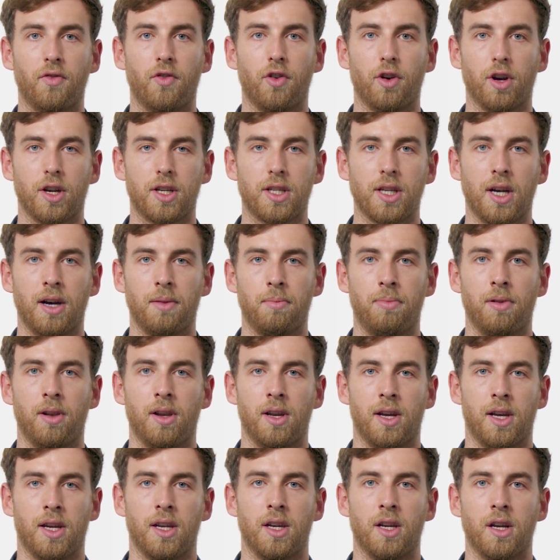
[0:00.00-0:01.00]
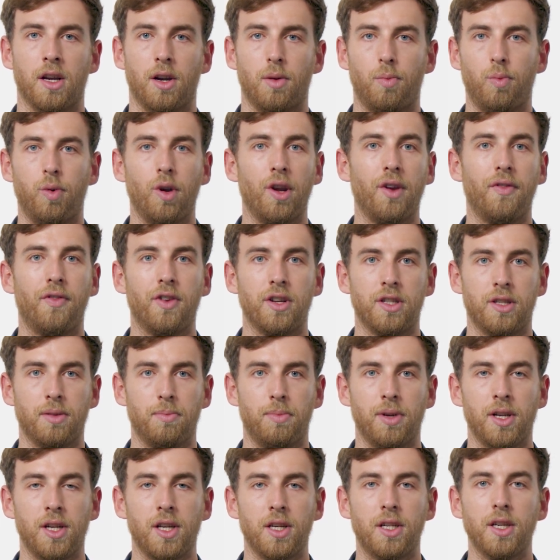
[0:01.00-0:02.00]
for example in a
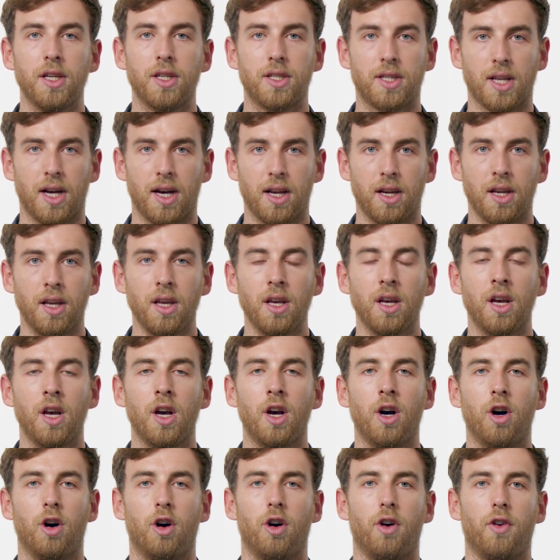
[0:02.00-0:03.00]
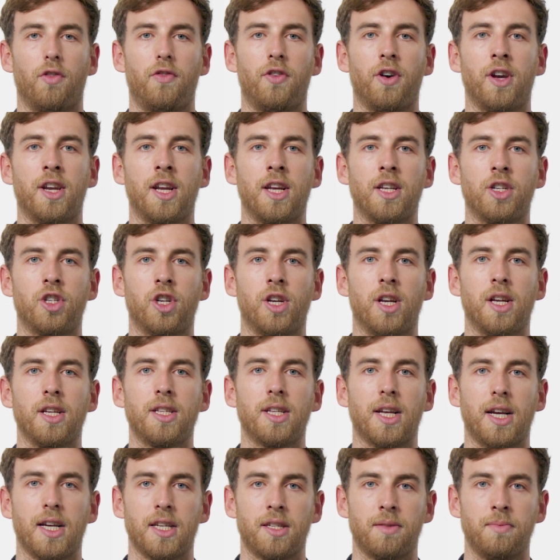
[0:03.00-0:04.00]
pre-feasibility study or financial
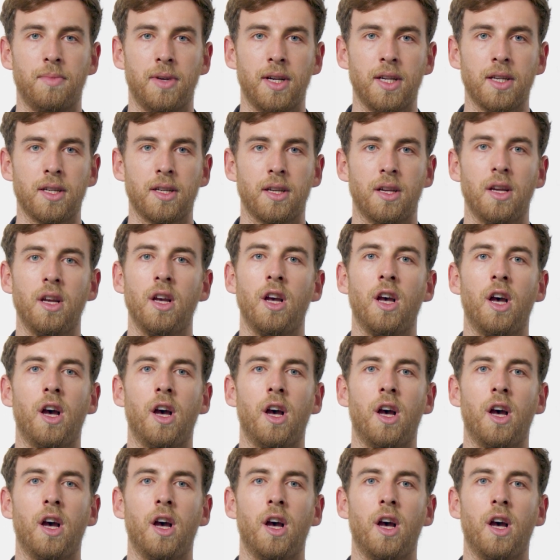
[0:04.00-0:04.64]
assessment,